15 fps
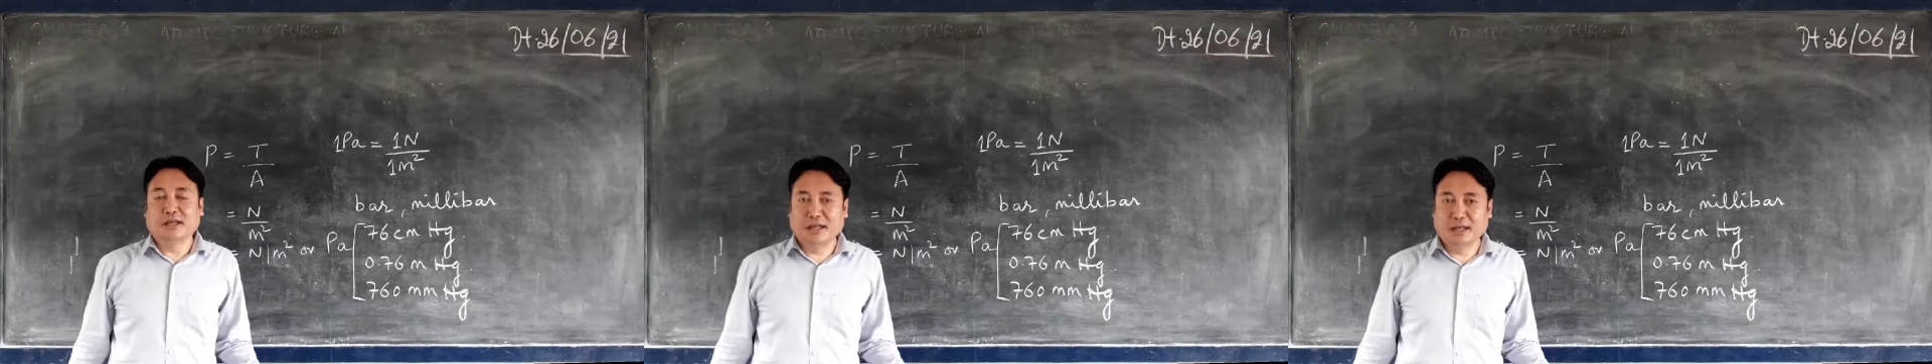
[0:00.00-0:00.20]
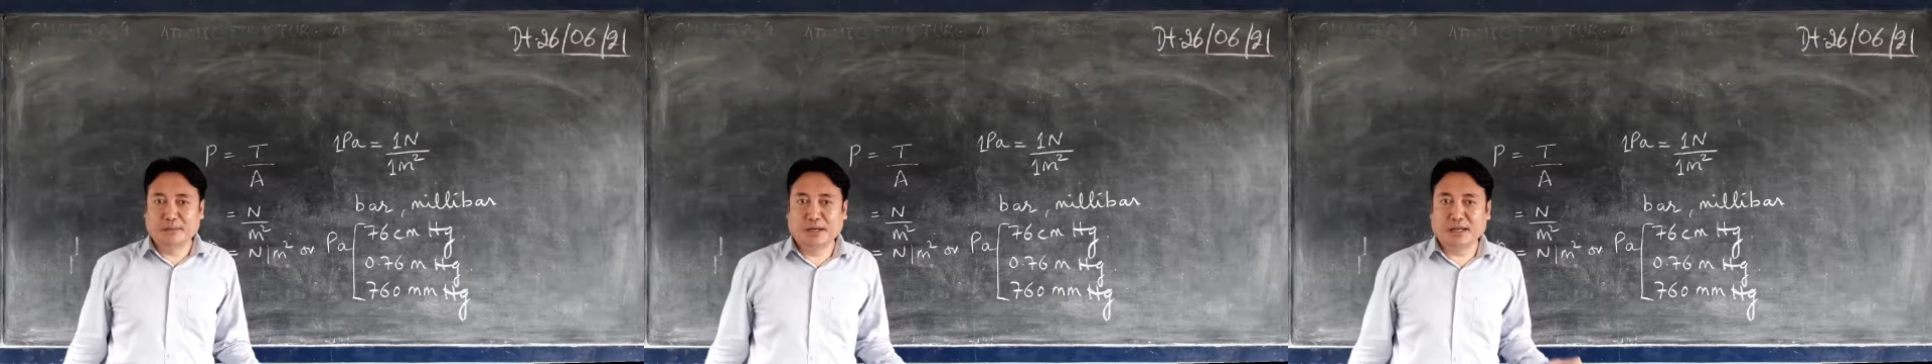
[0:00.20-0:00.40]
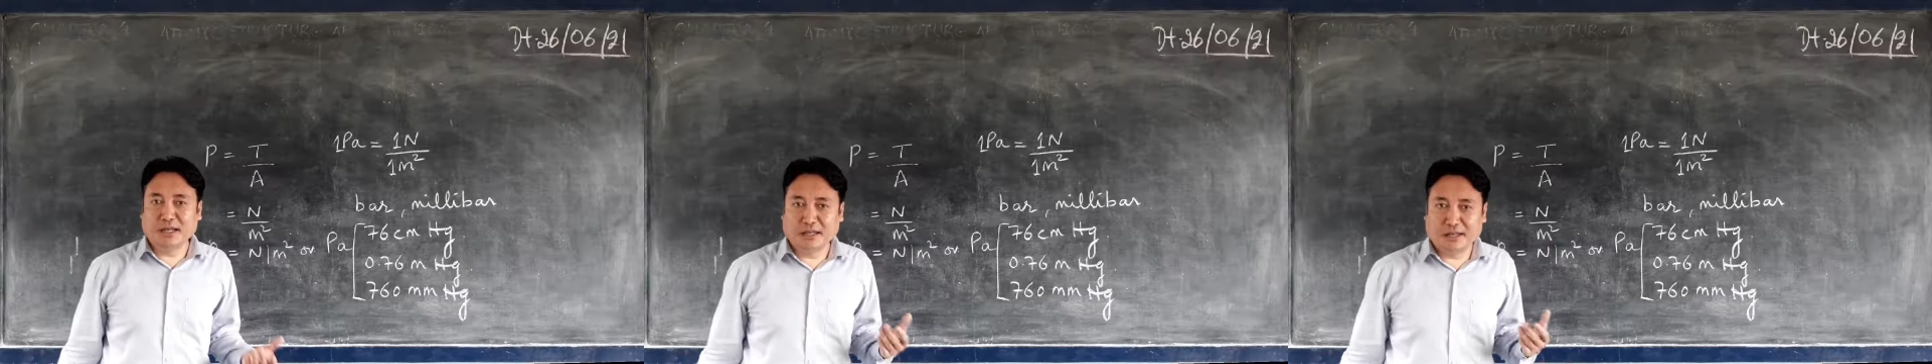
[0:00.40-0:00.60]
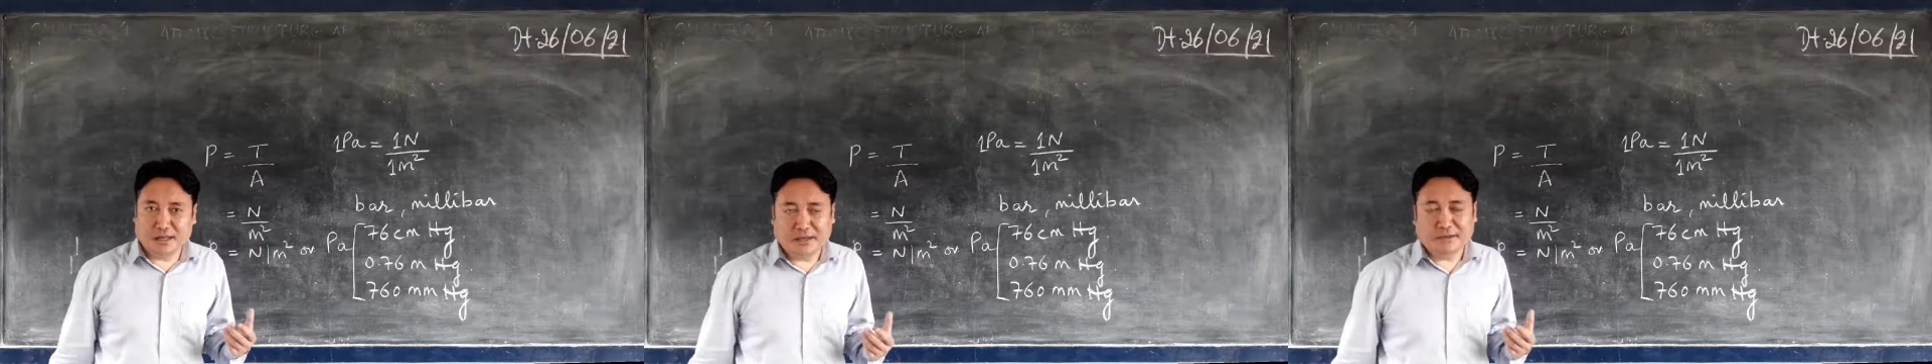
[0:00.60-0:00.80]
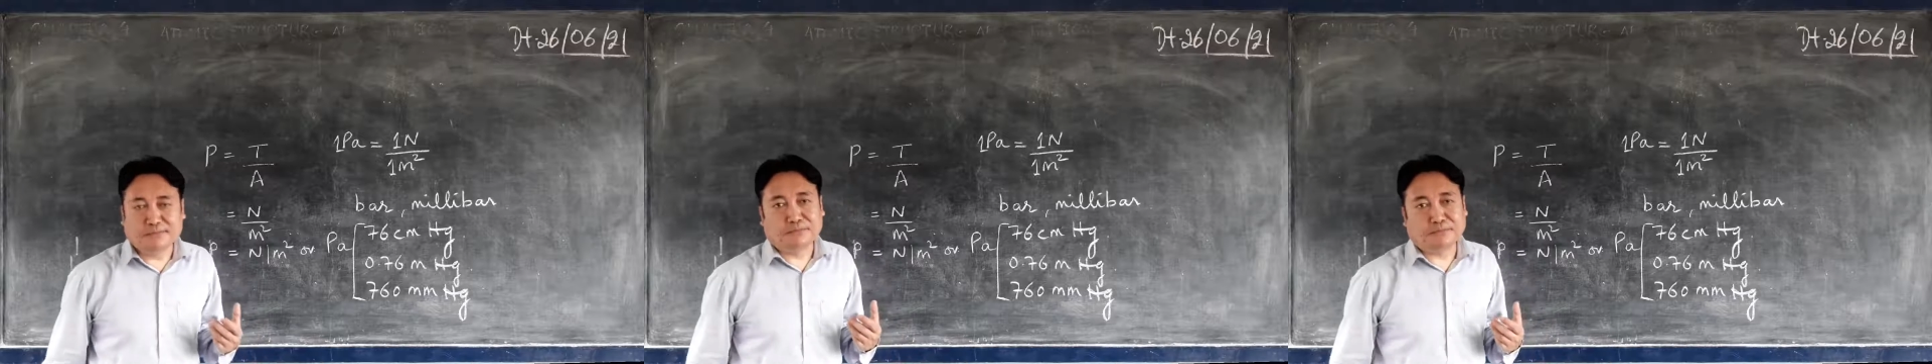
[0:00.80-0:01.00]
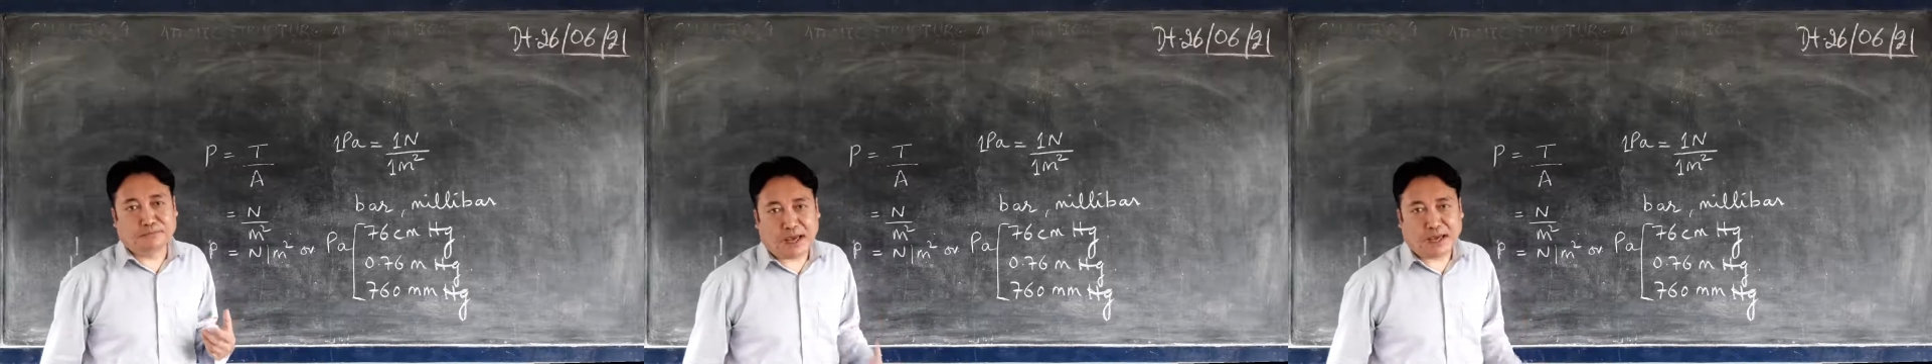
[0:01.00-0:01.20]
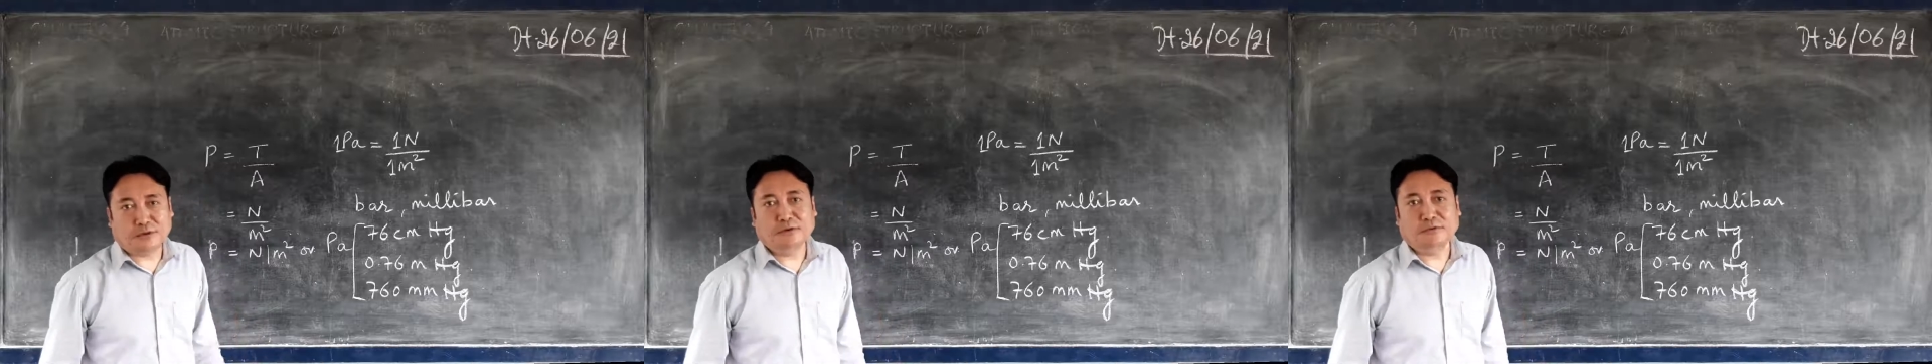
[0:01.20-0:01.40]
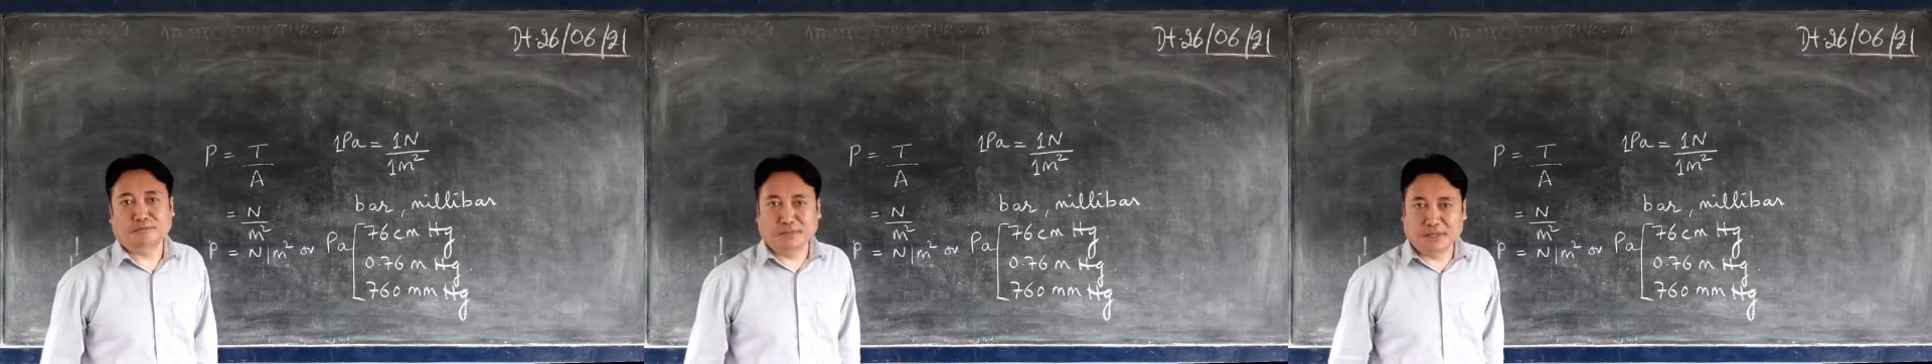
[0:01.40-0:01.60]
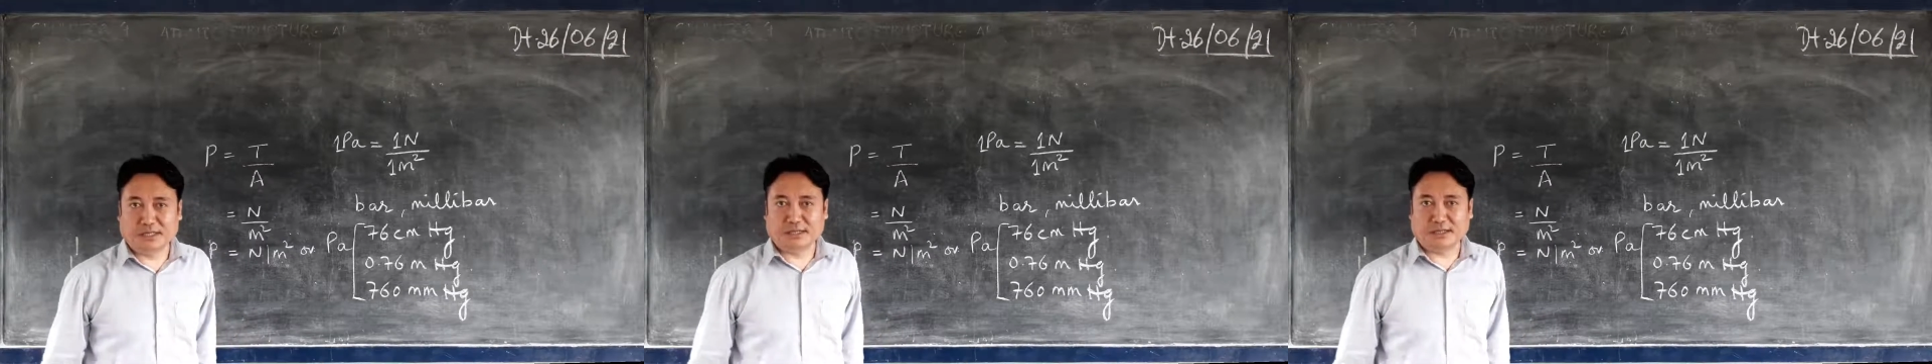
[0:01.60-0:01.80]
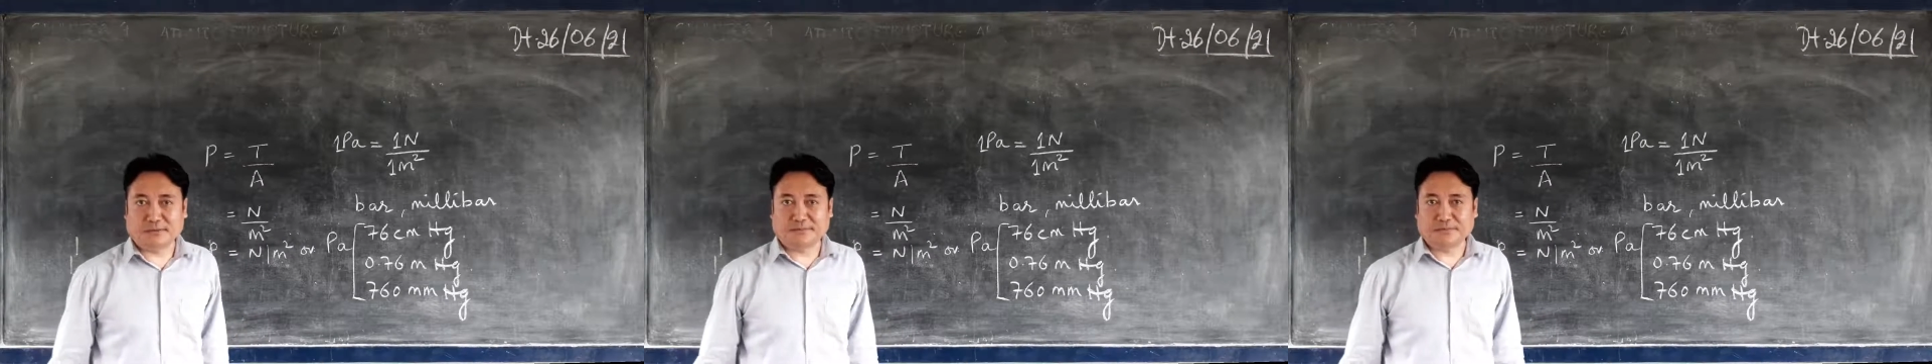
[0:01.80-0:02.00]
level in the
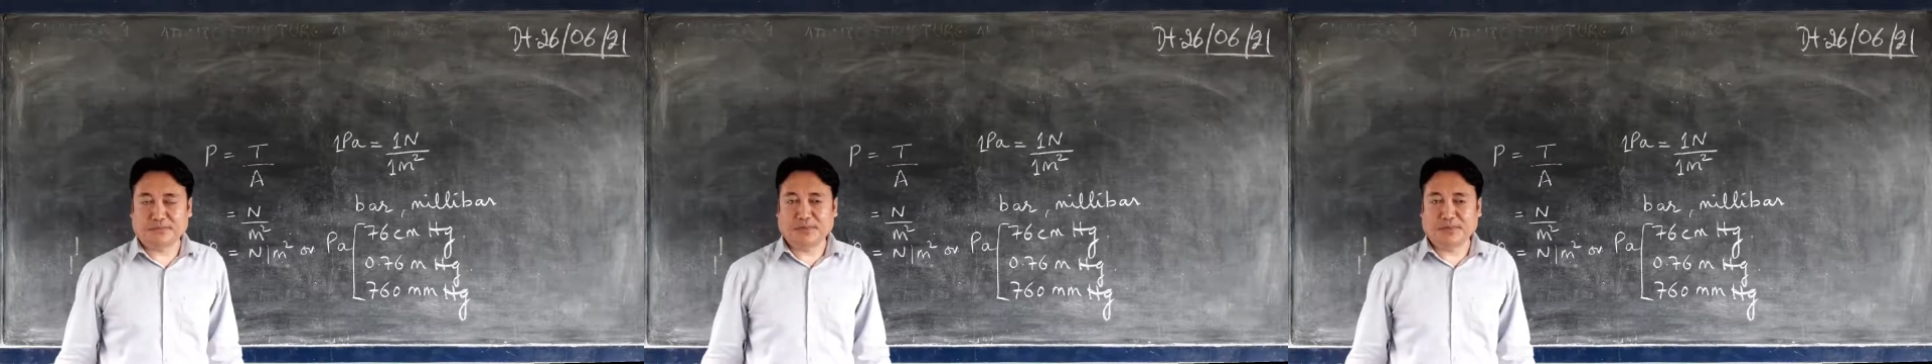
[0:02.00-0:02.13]
barometer.